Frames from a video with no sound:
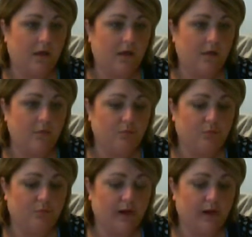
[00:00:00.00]

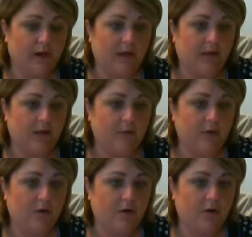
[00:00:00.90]
Alrighty,
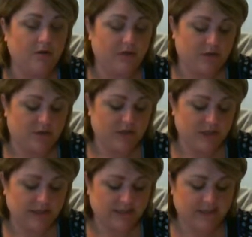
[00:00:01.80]
going on to
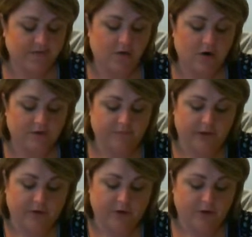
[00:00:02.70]
congestive heart
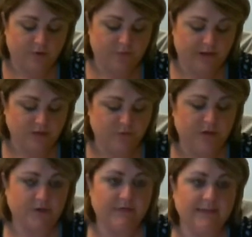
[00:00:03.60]
failure on page
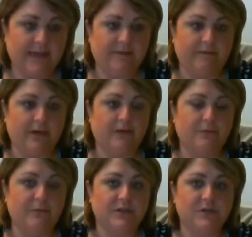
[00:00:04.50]

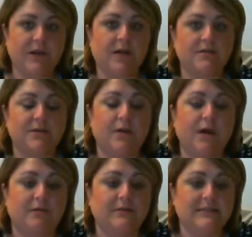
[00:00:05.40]
107, which we also
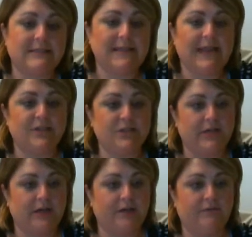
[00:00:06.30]
call
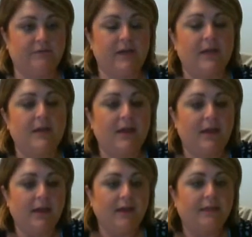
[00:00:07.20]
CHF.
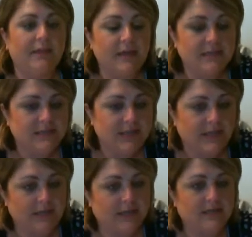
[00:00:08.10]
This
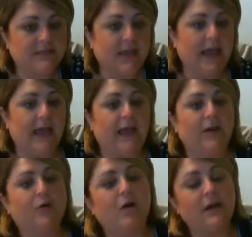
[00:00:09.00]
is
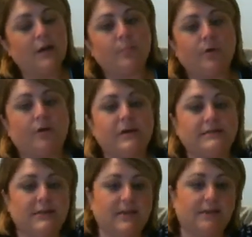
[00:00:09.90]
a chronic
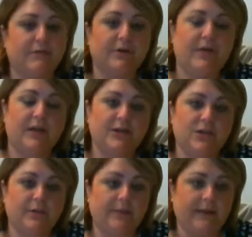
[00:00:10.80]
progressive
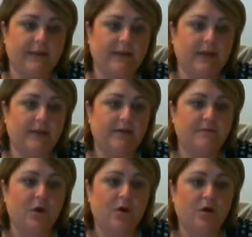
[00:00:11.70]
reduction ability
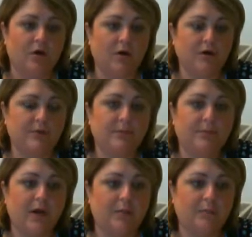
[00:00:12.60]
of the heart to
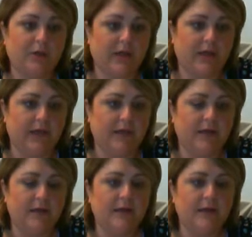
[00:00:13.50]
pump blood.